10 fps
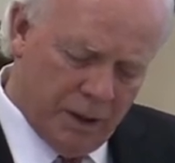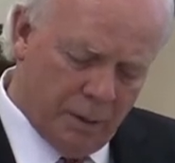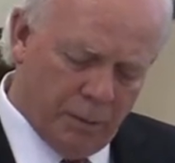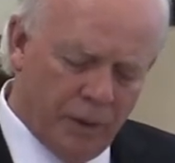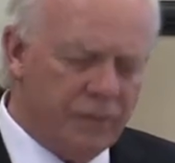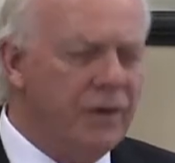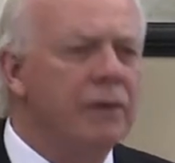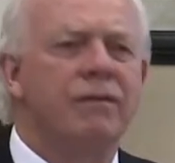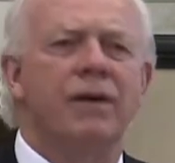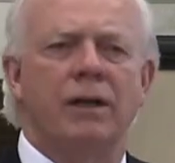the
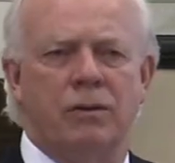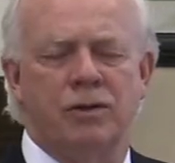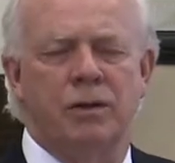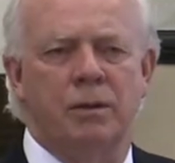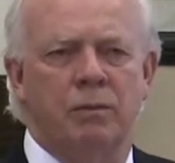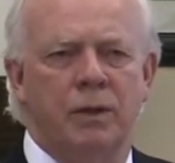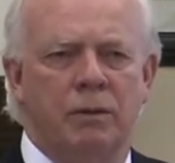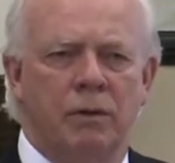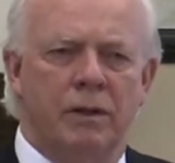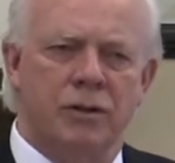perfect fellowship we
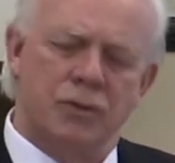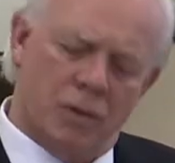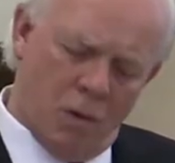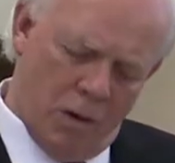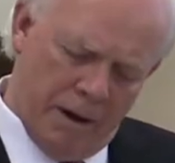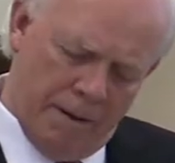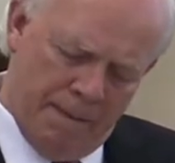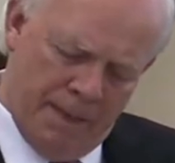will enjoy